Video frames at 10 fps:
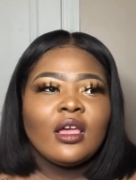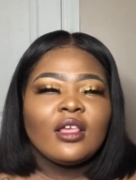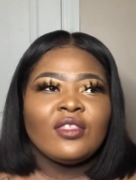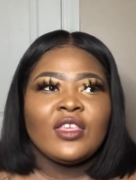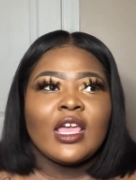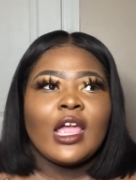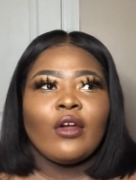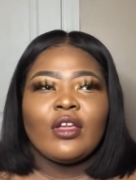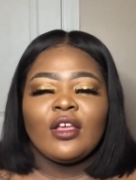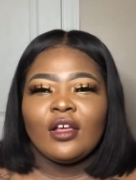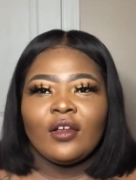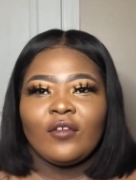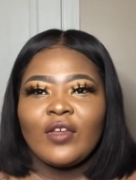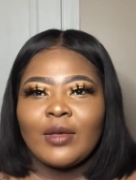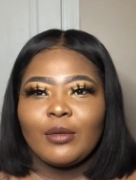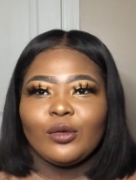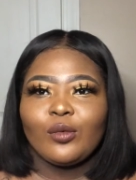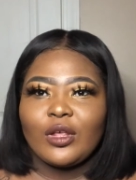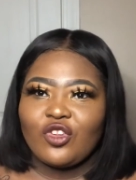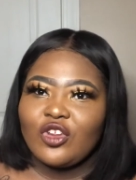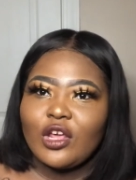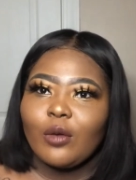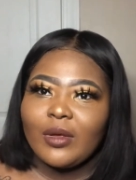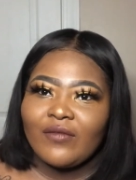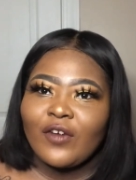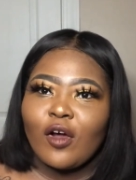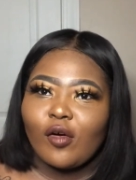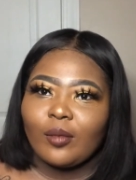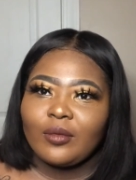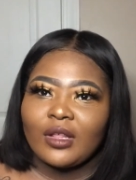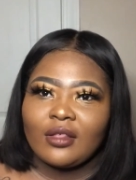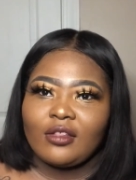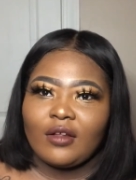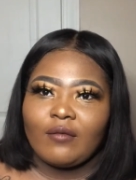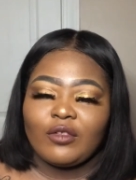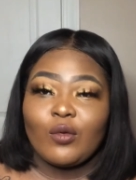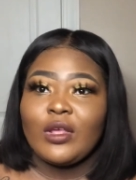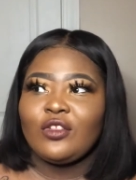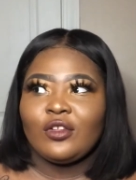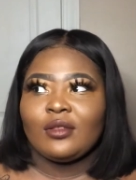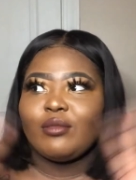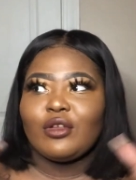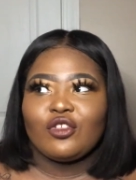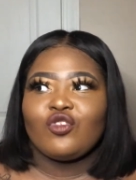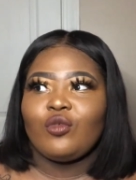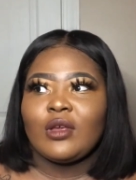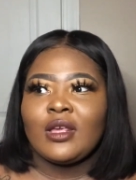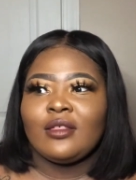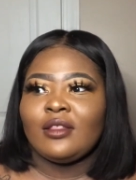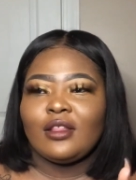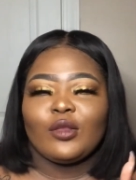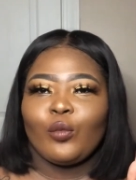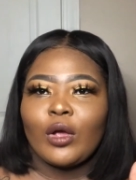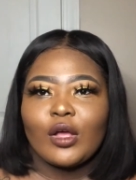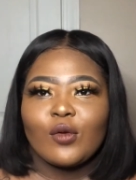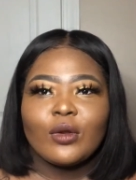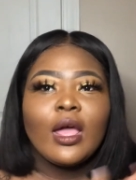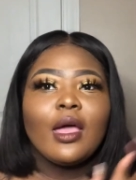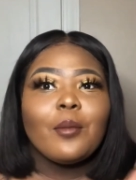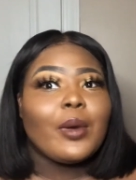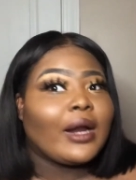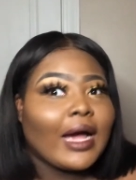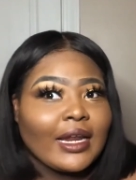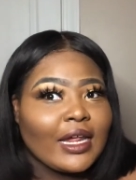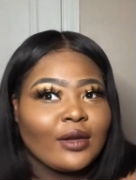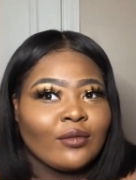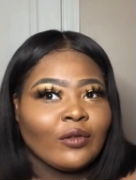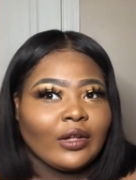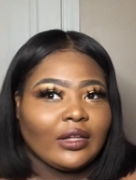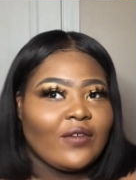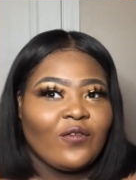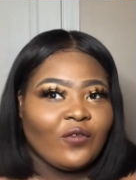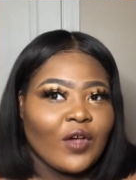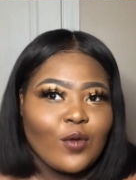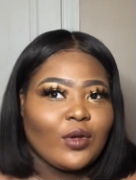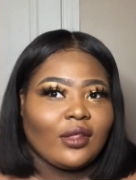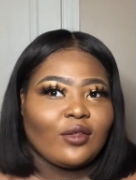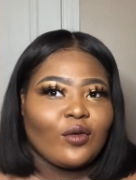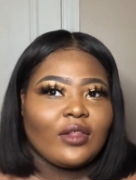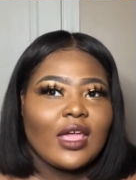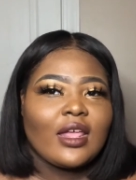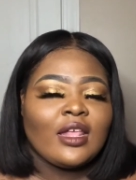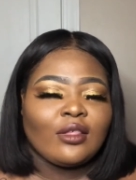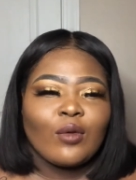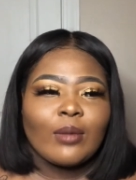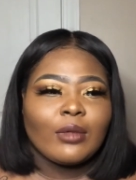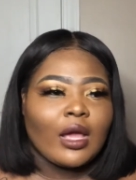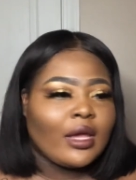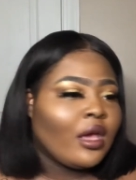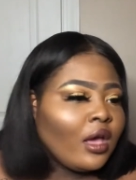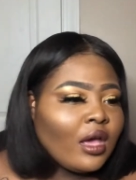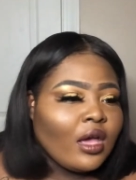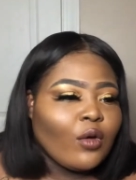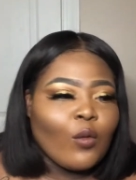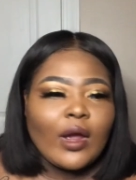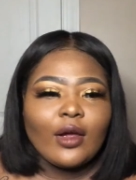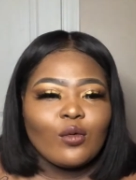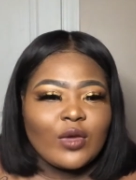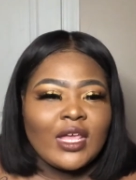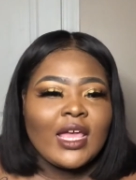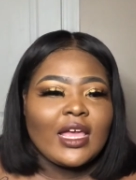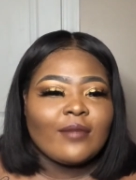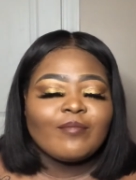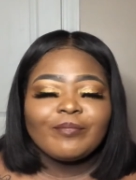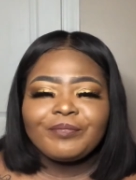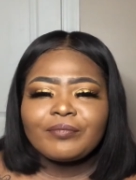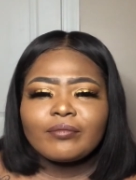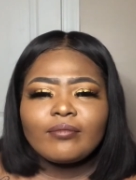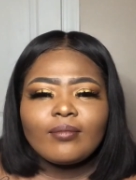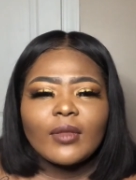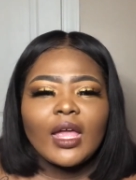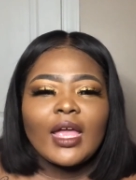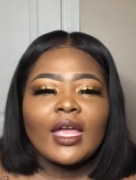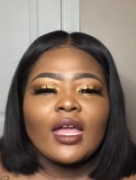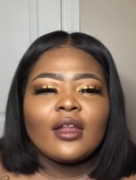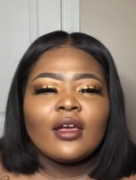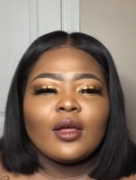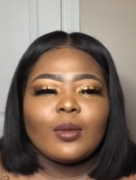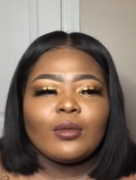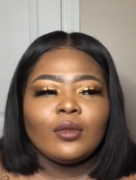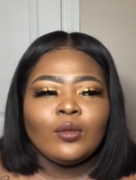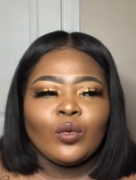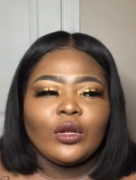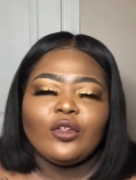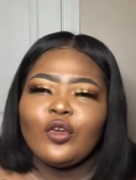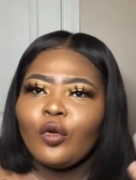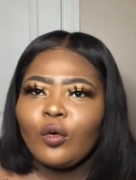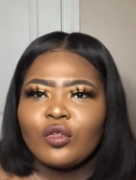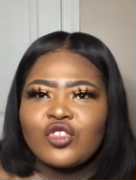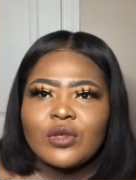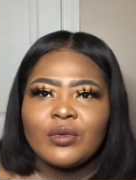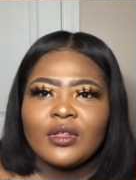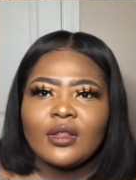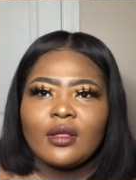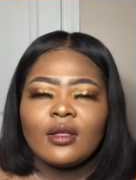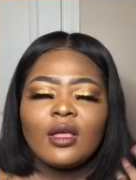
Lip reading: the area of in between Shelby Farms and stuff. So it's just a bunch of trees and then the road. But I didn't really focus on that. And so I'm like, where are we at? And one of the girls, she was in the